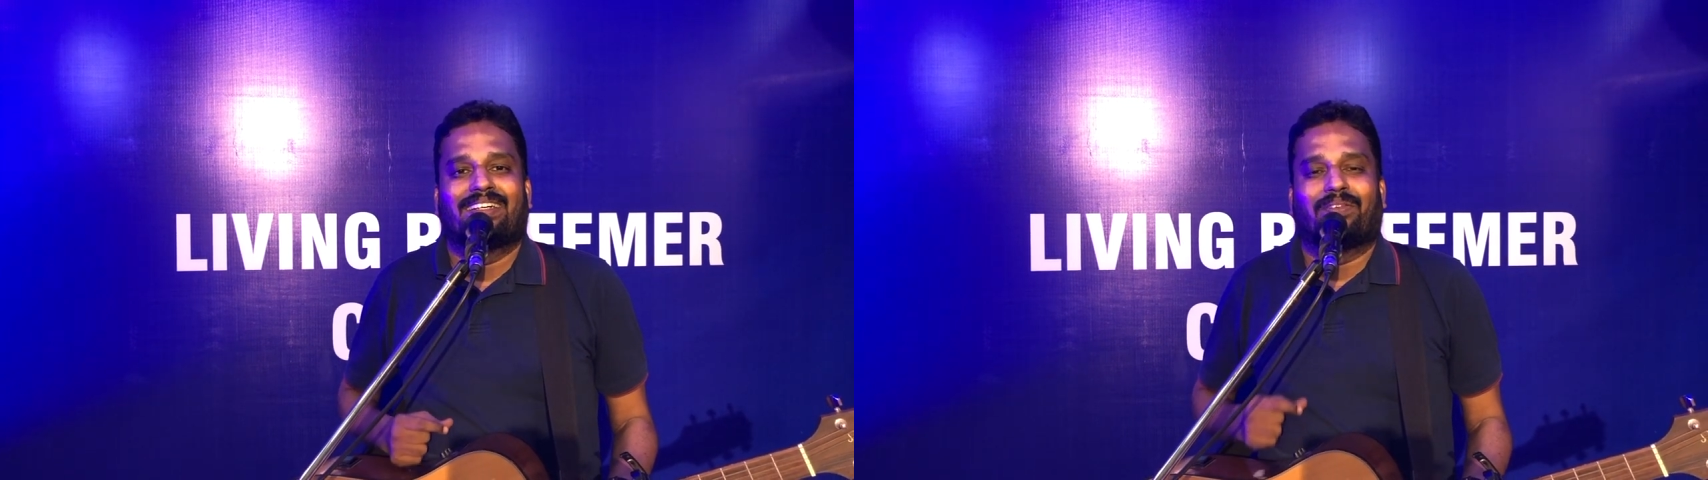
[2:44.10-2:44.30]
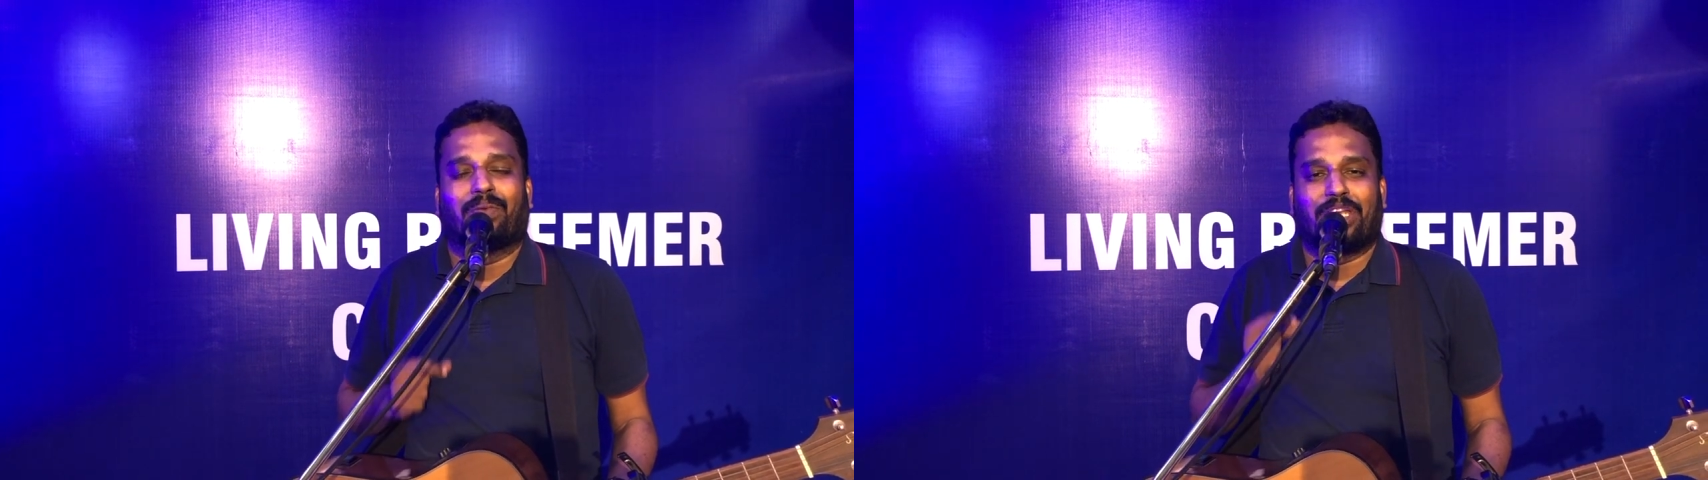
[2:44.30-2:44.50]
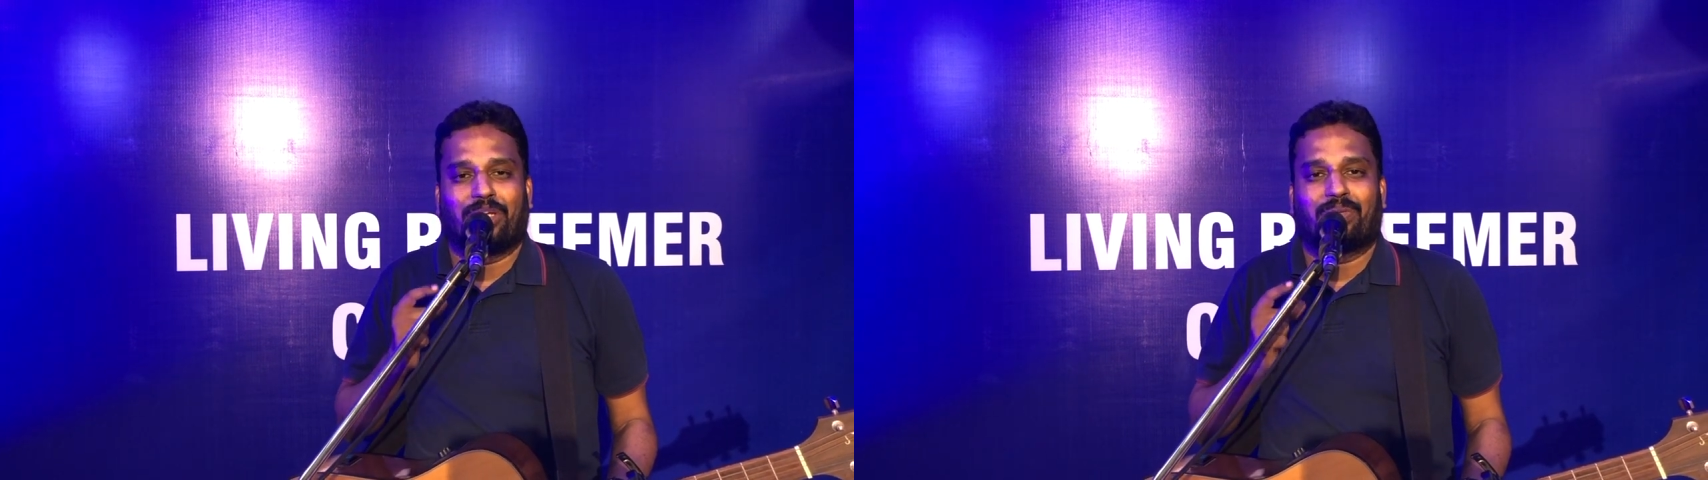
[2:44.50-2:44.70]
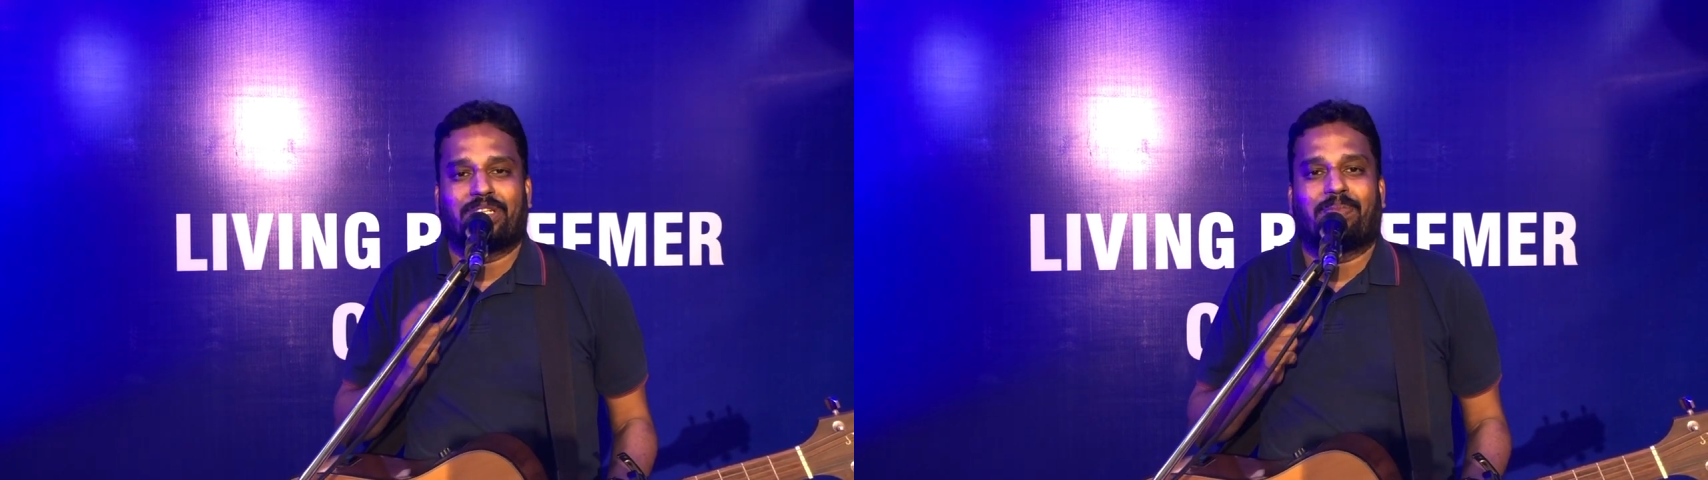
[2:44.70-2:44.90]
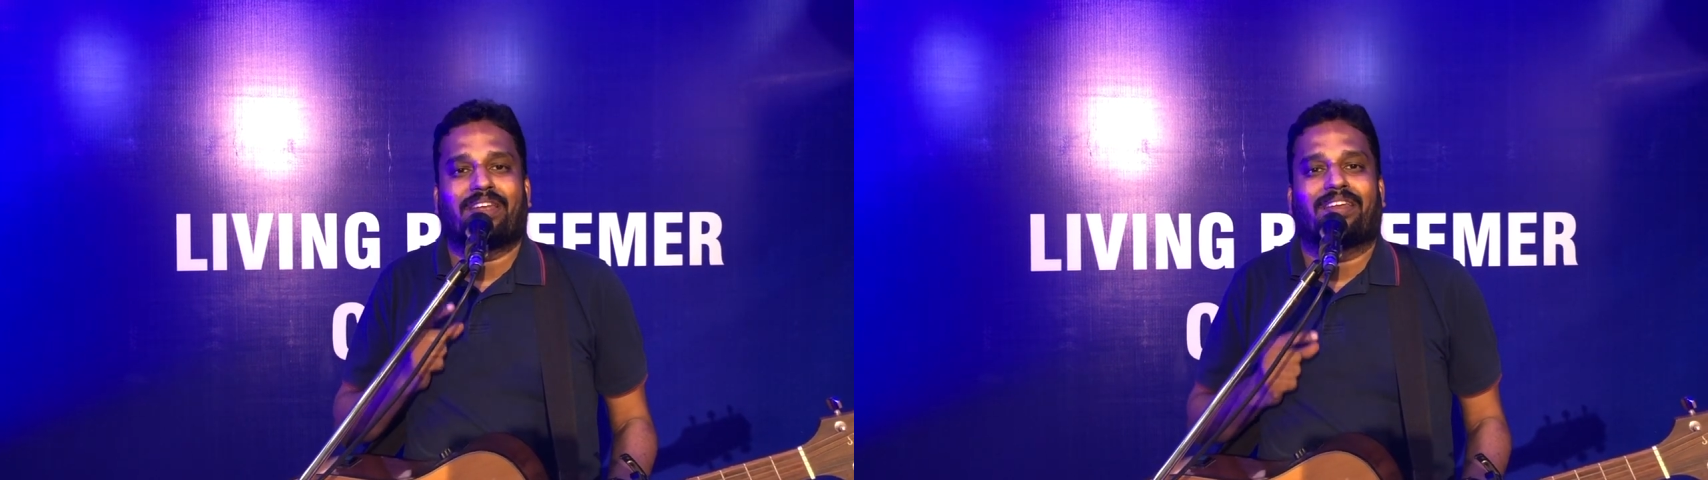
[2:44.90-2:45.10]
When you
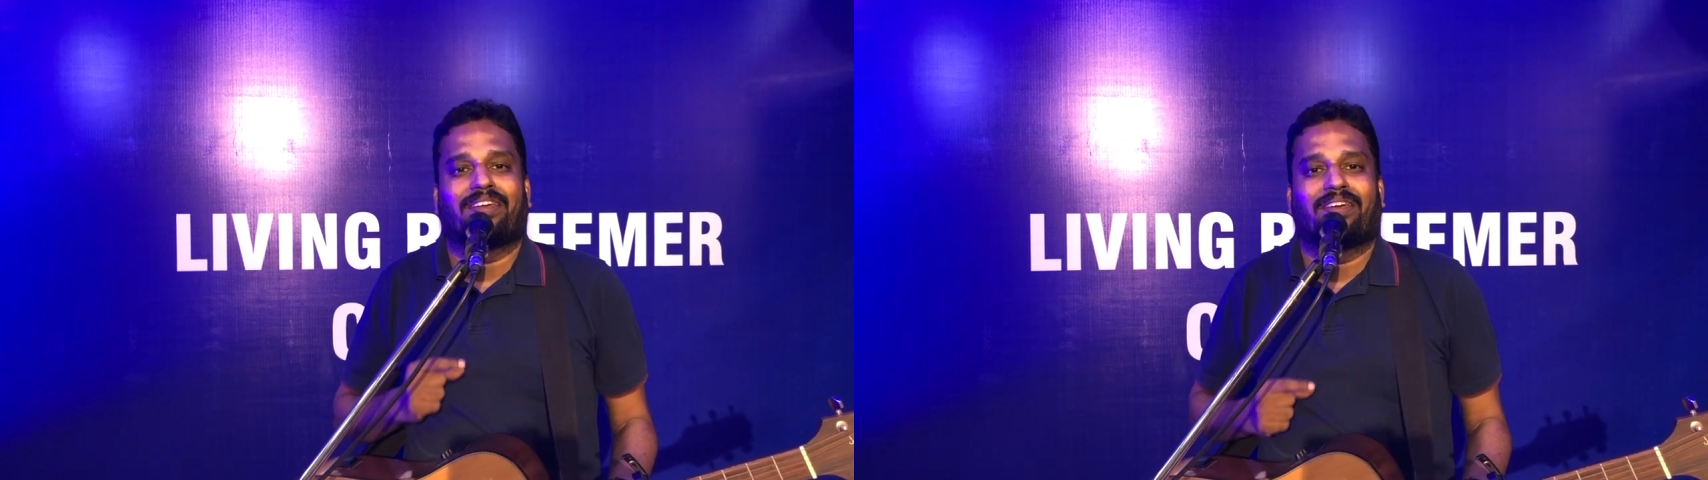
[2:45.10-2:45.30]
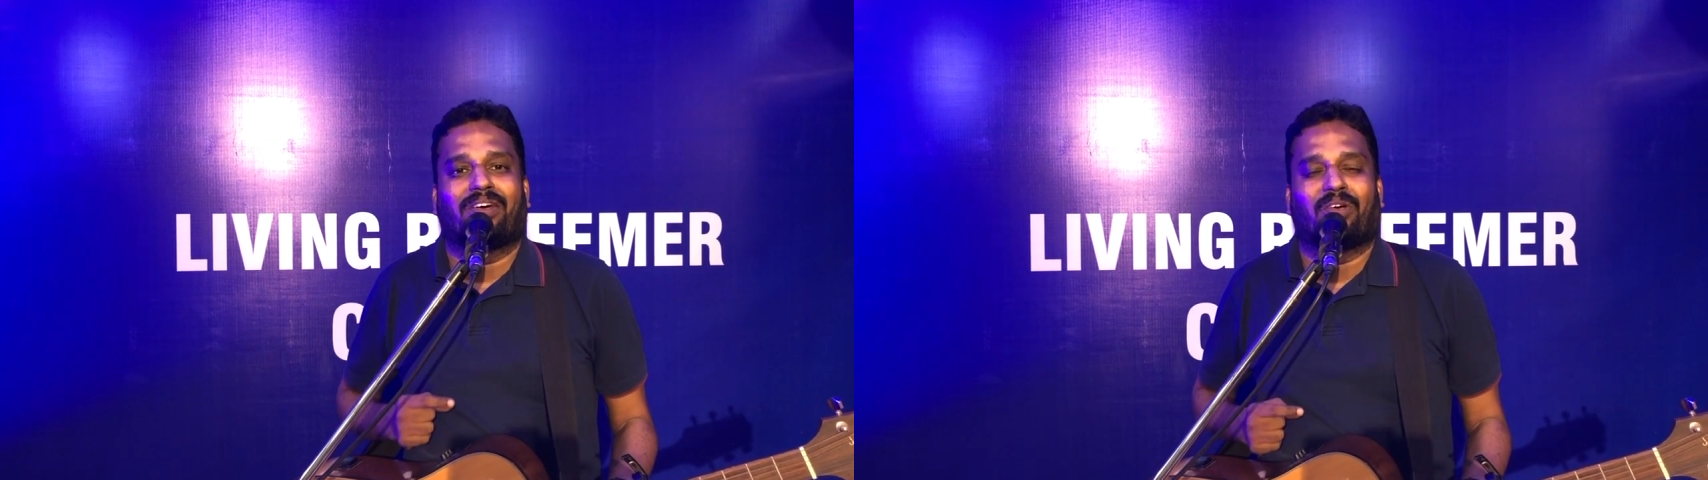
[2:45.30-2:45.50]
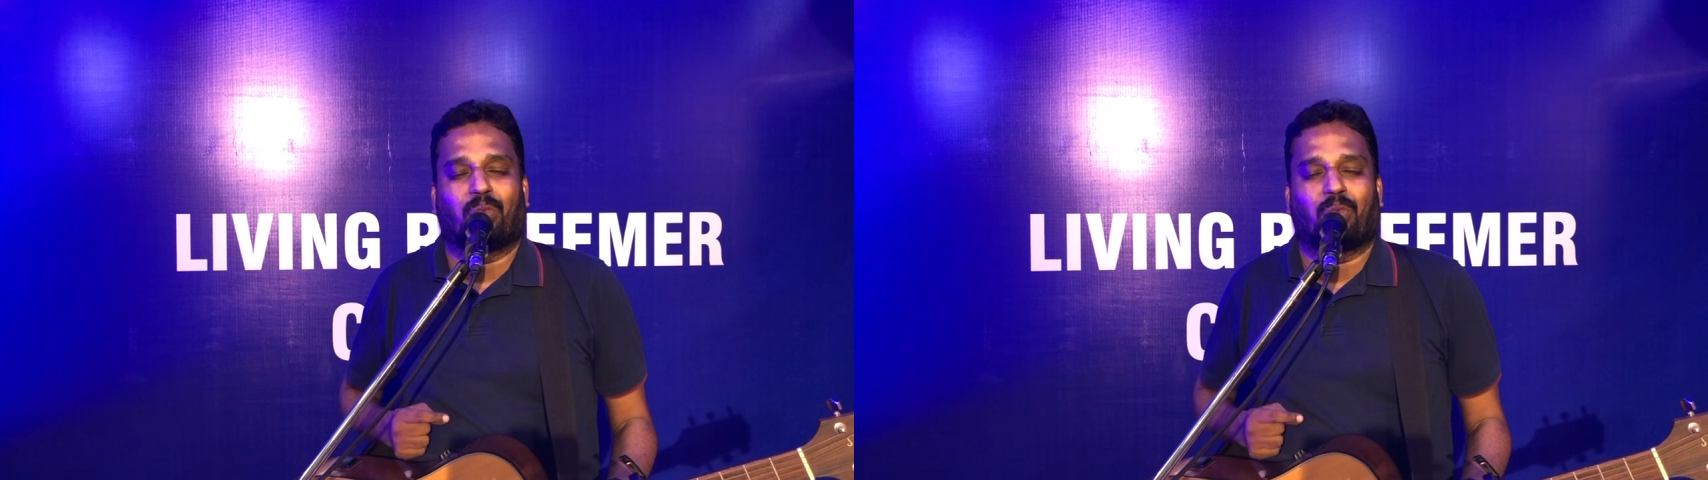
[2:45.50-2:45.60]
depend on